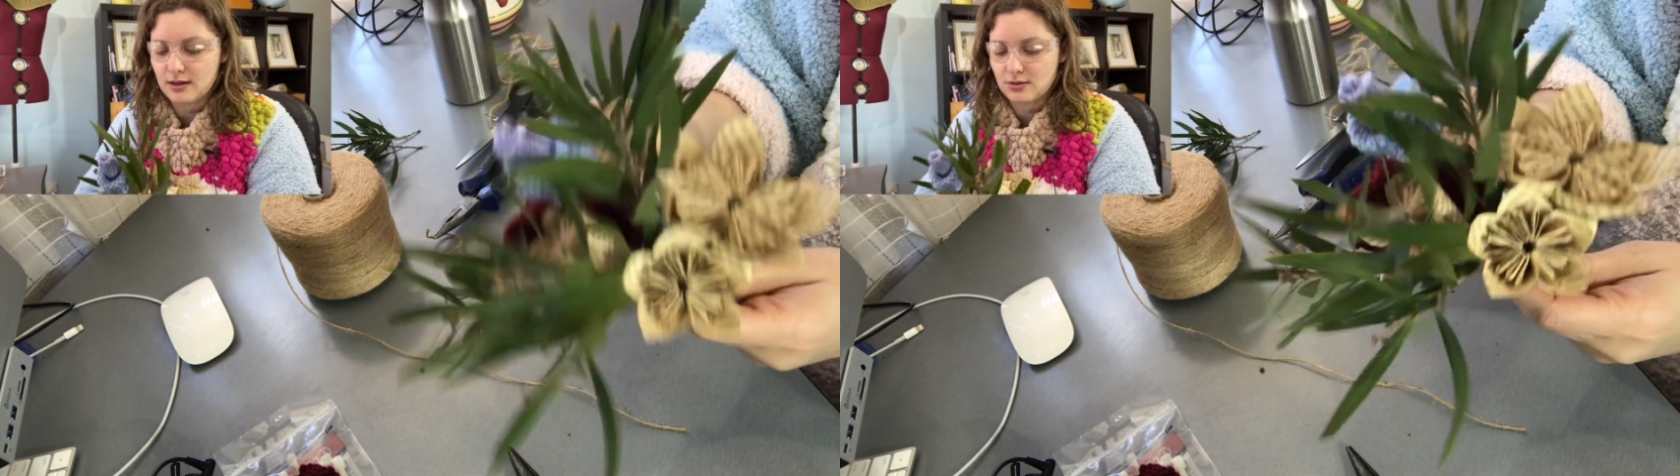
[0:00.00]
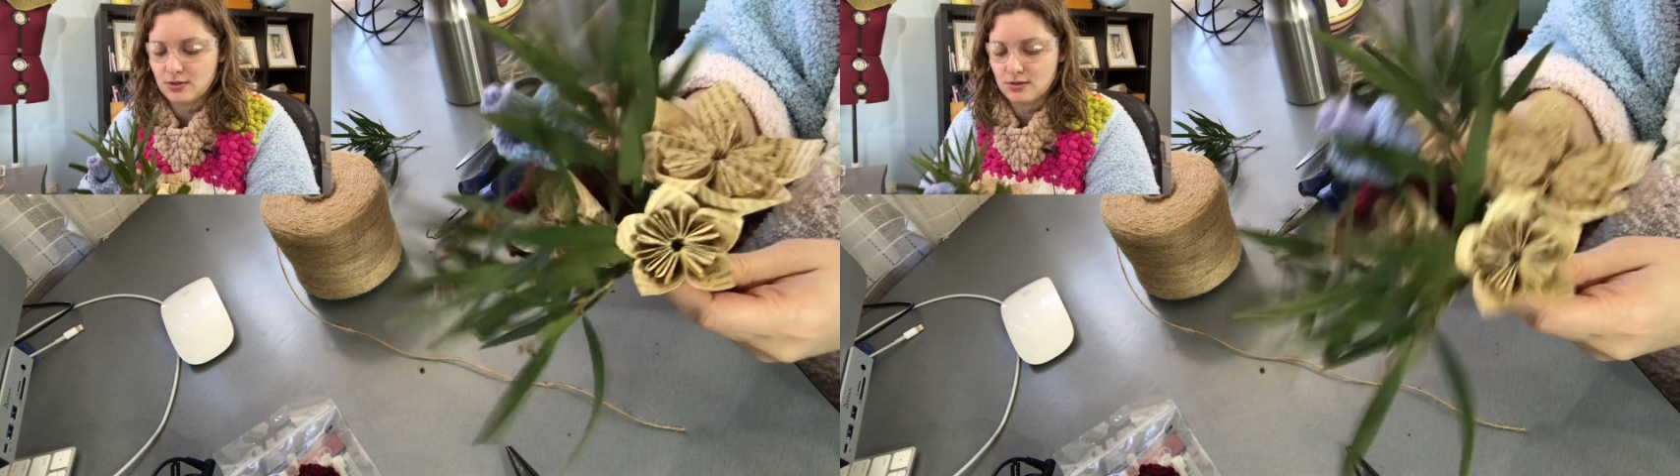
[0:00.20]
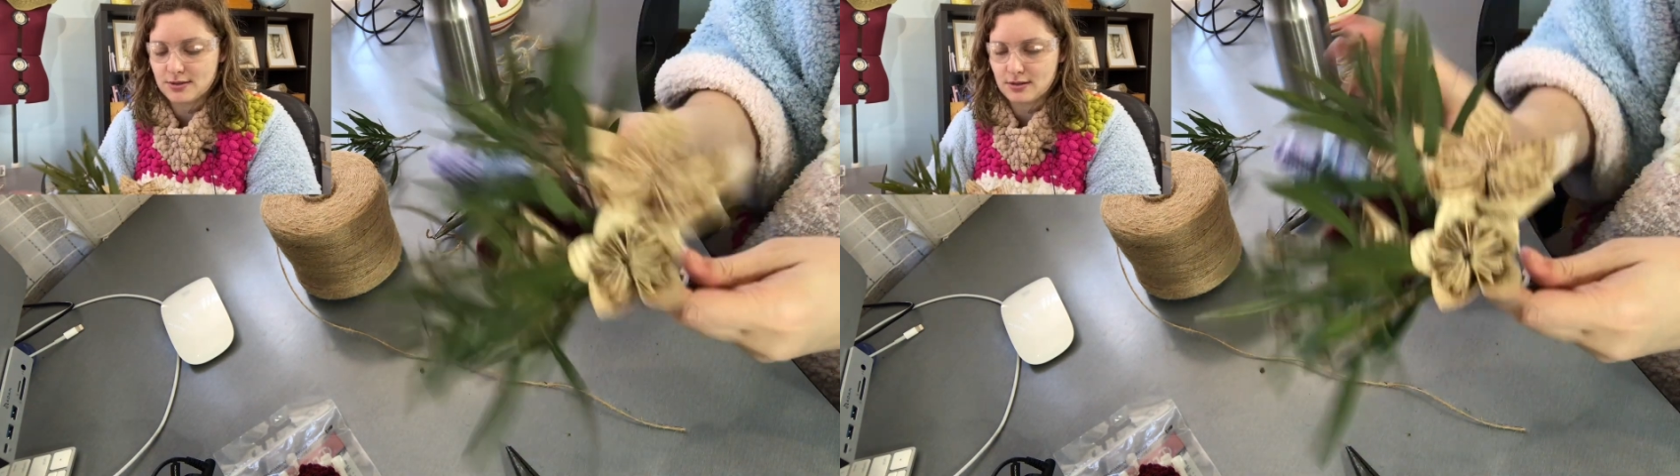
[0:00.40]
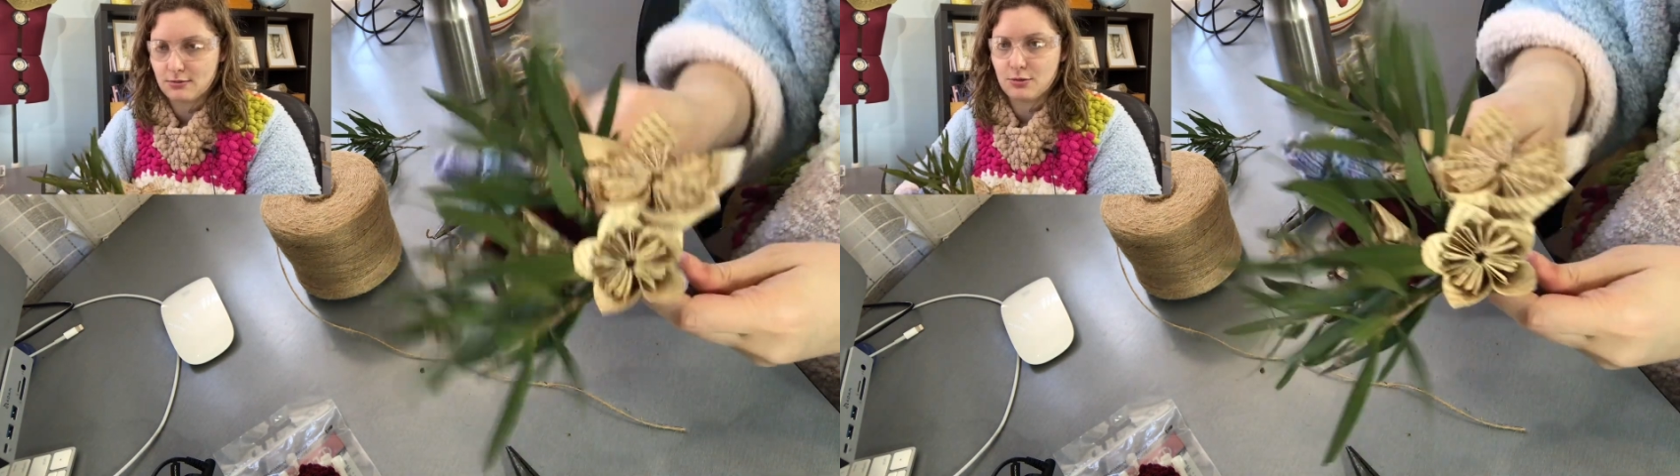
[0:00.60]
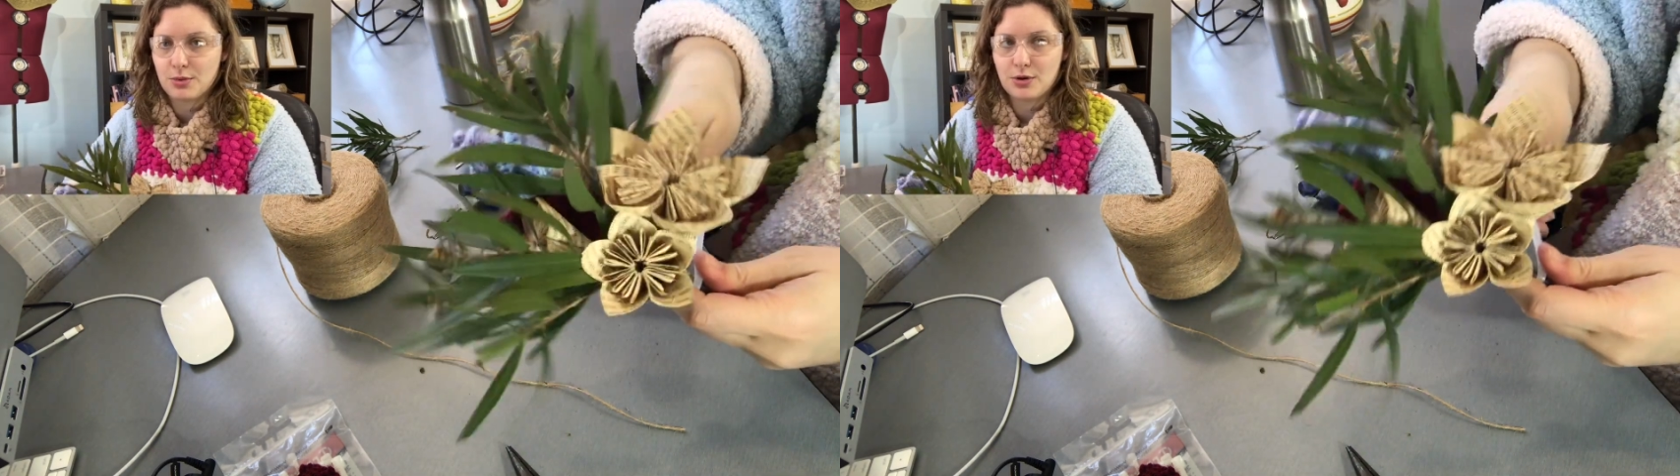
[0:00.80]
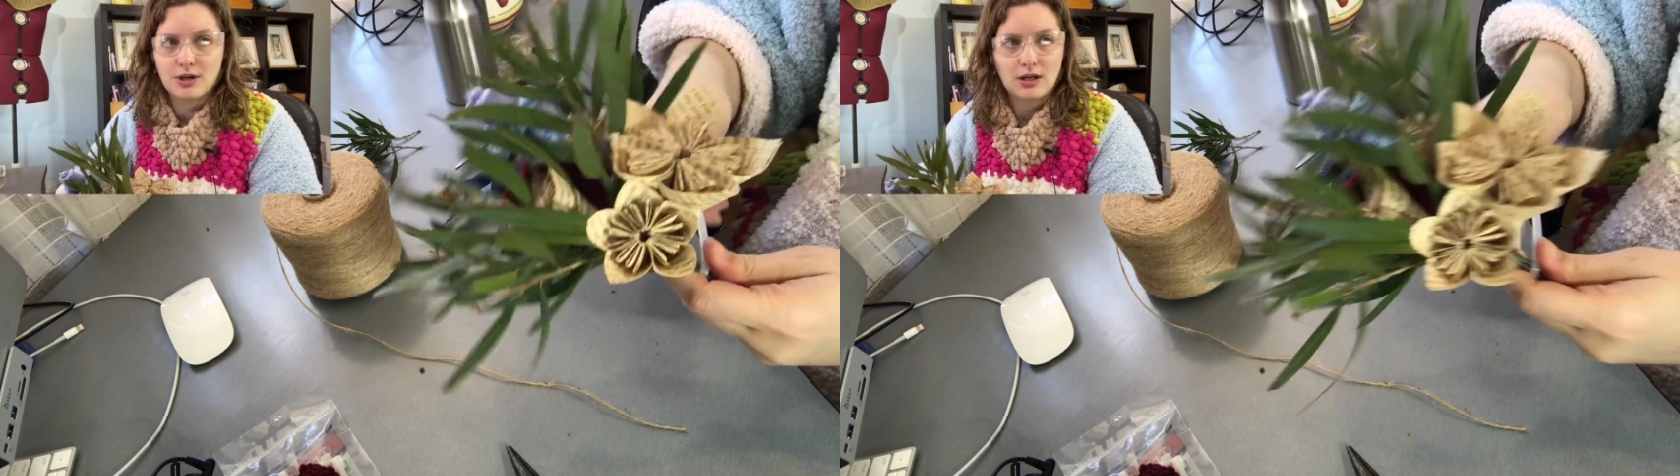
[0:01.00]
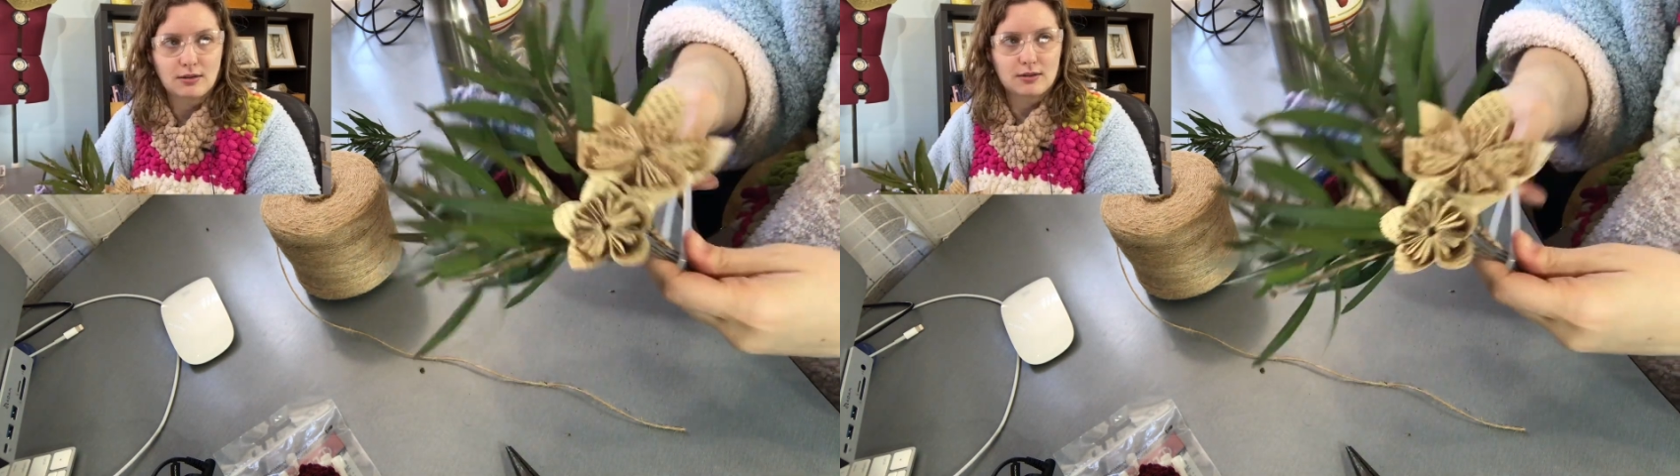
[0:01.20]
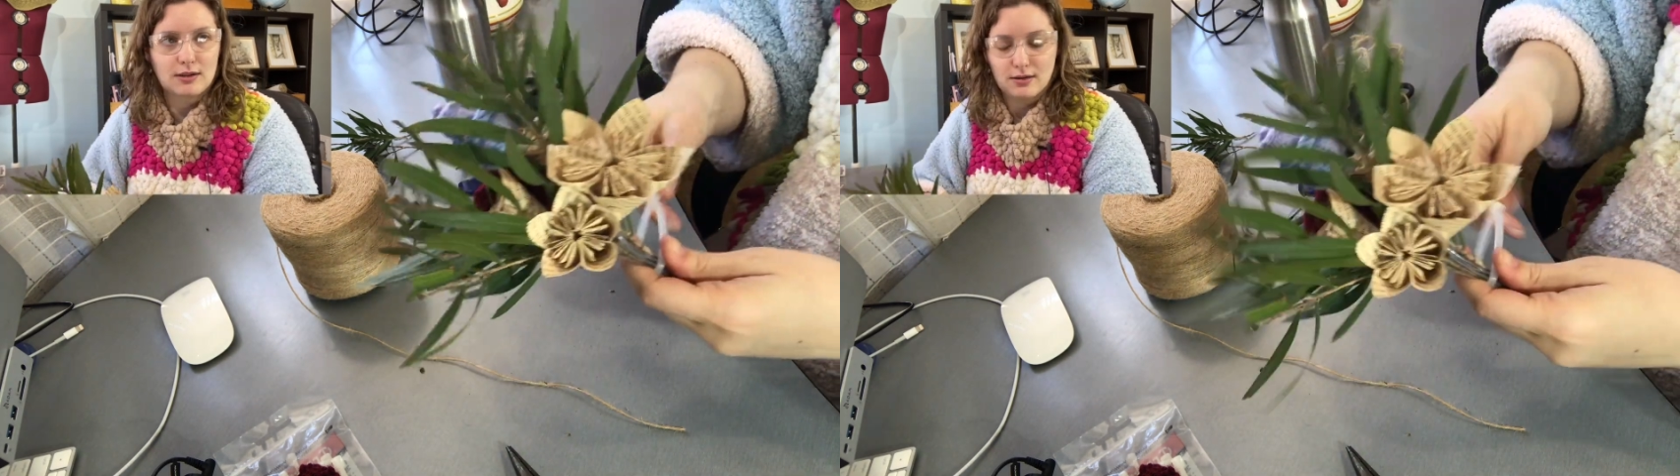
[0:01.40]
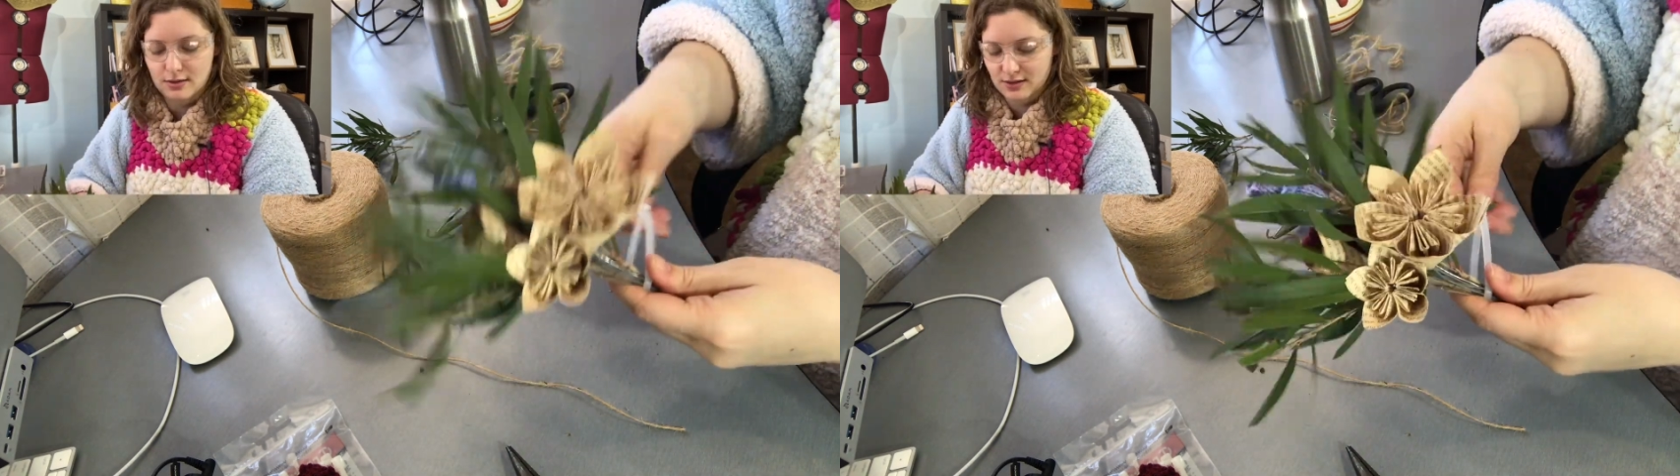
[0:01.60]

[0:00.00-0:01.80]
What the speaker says: I could use it for boning, so